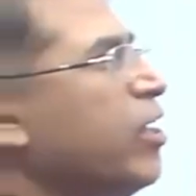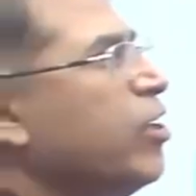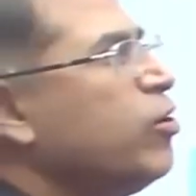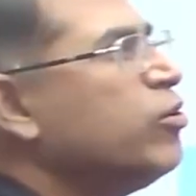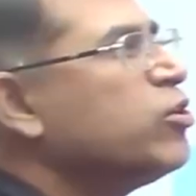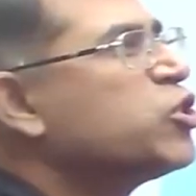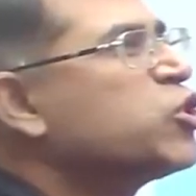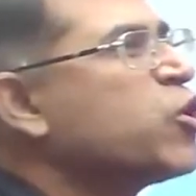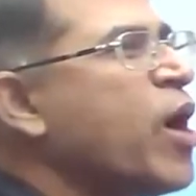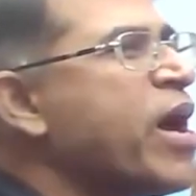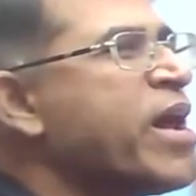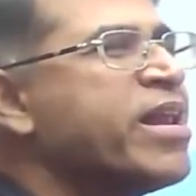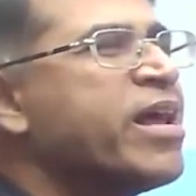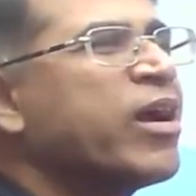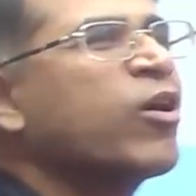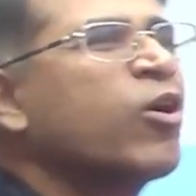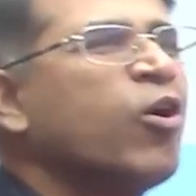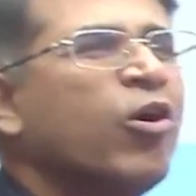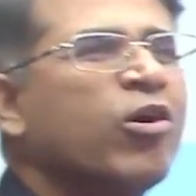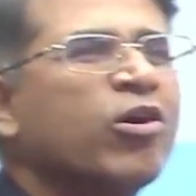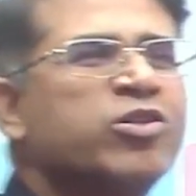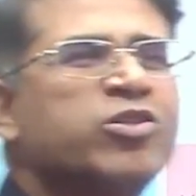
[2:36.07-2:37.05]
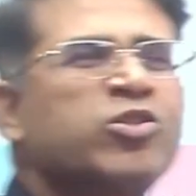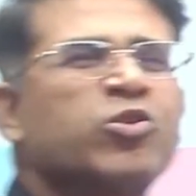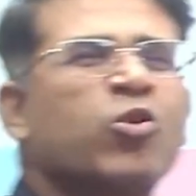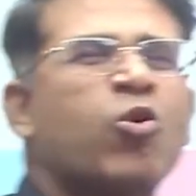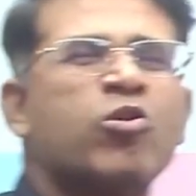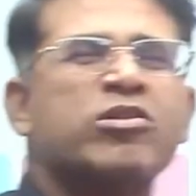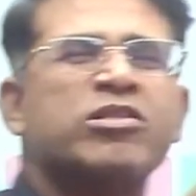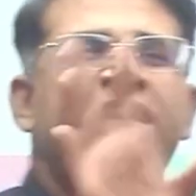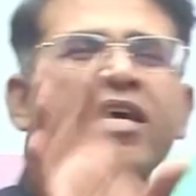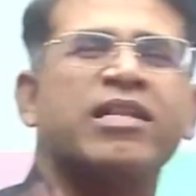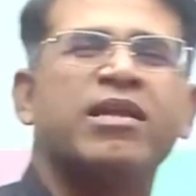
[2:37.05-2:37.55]
you join a course
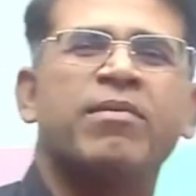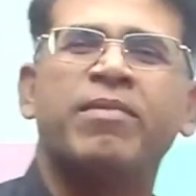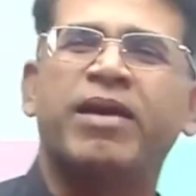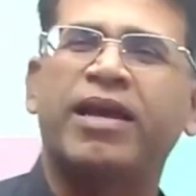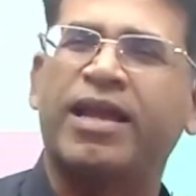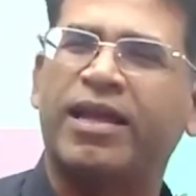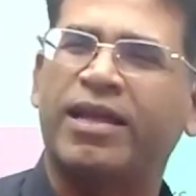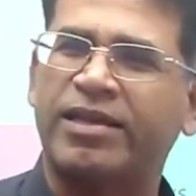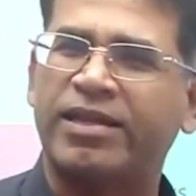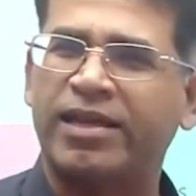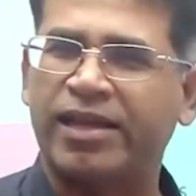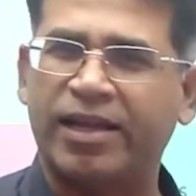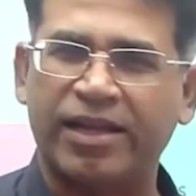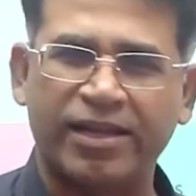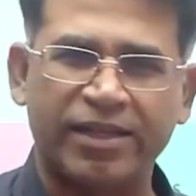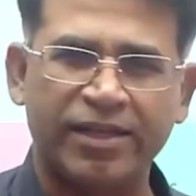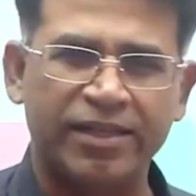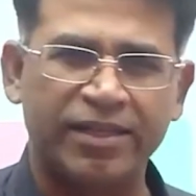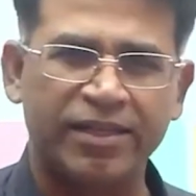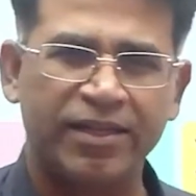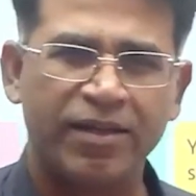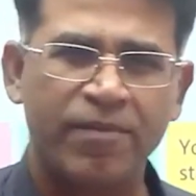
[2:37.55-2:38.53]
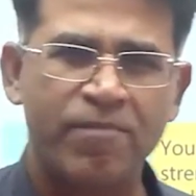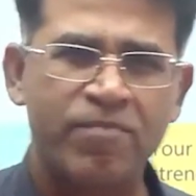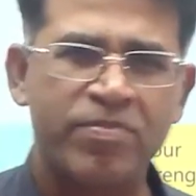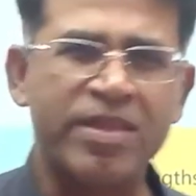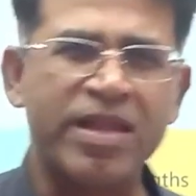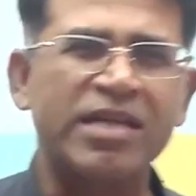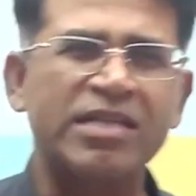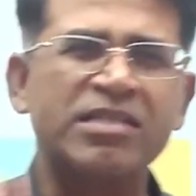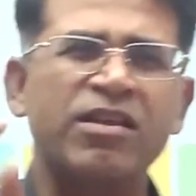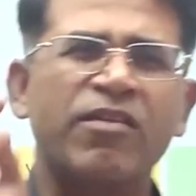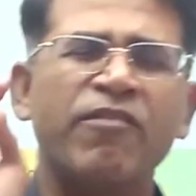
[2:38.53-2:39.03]
khatam kara diya.
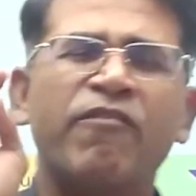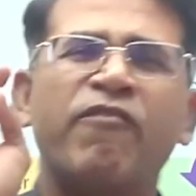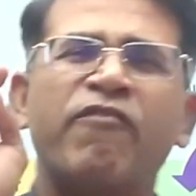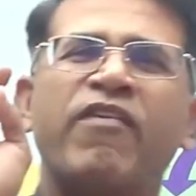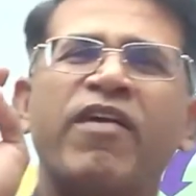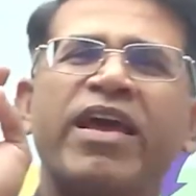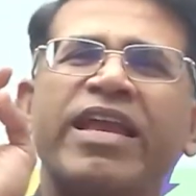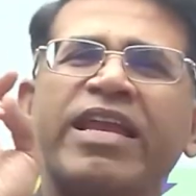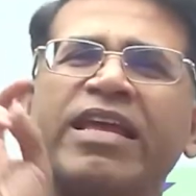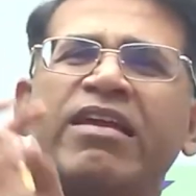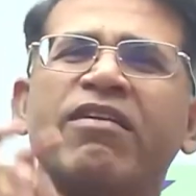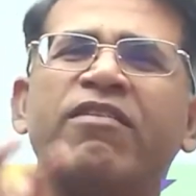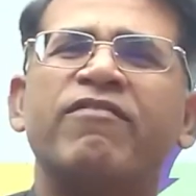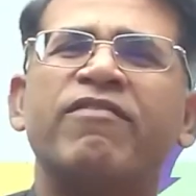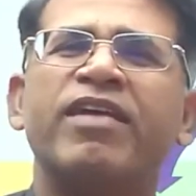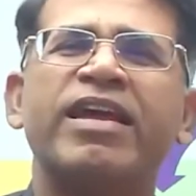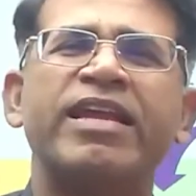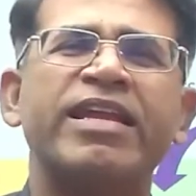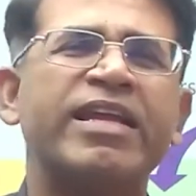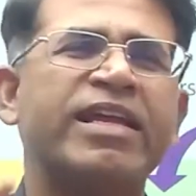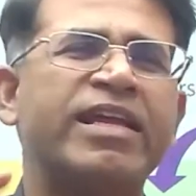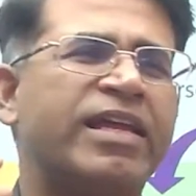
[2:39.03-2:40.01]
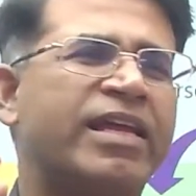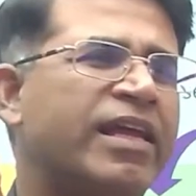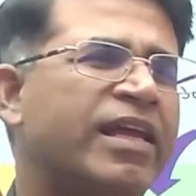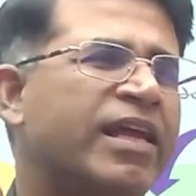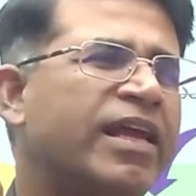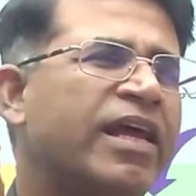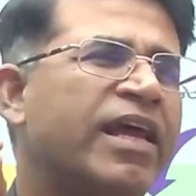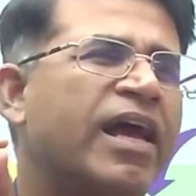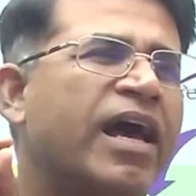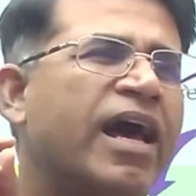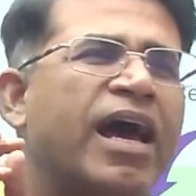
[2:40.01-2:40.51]
That's a very, very,
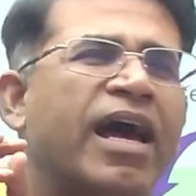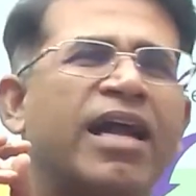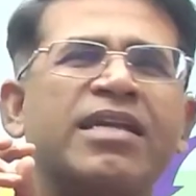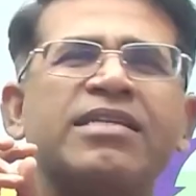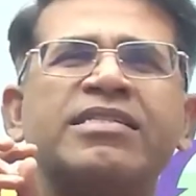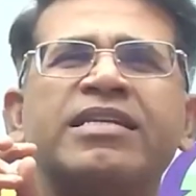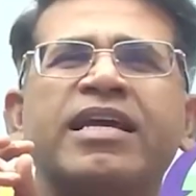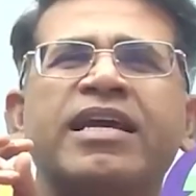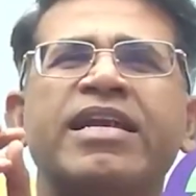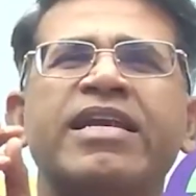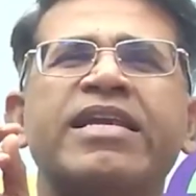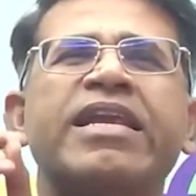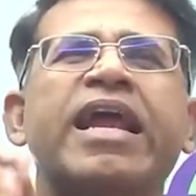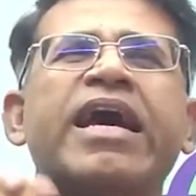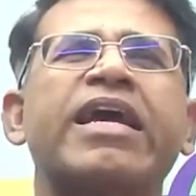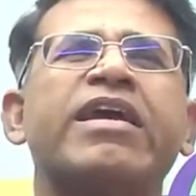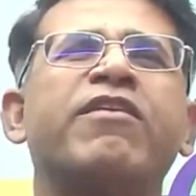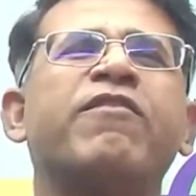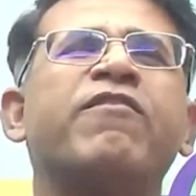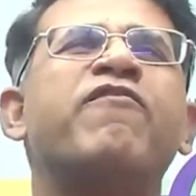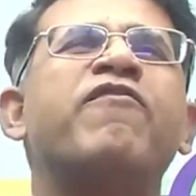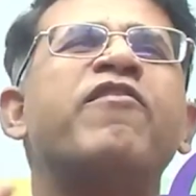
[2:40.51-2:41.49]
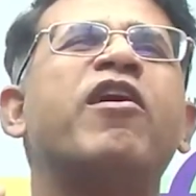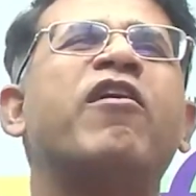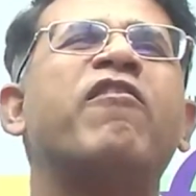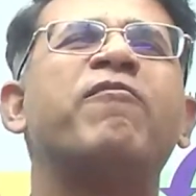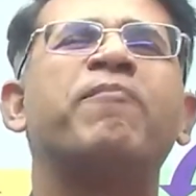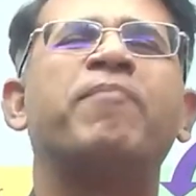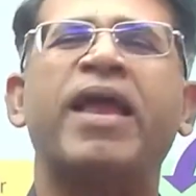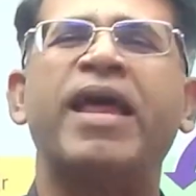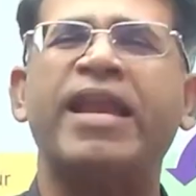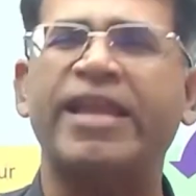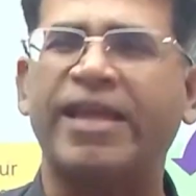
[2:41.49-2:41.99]
I'll say, naive way
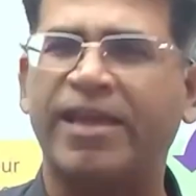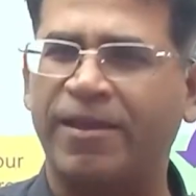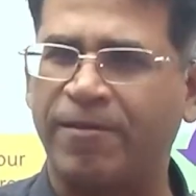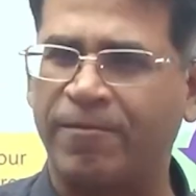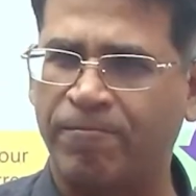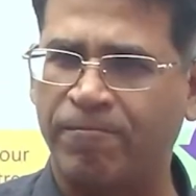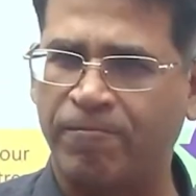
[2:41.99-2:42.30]
of planning.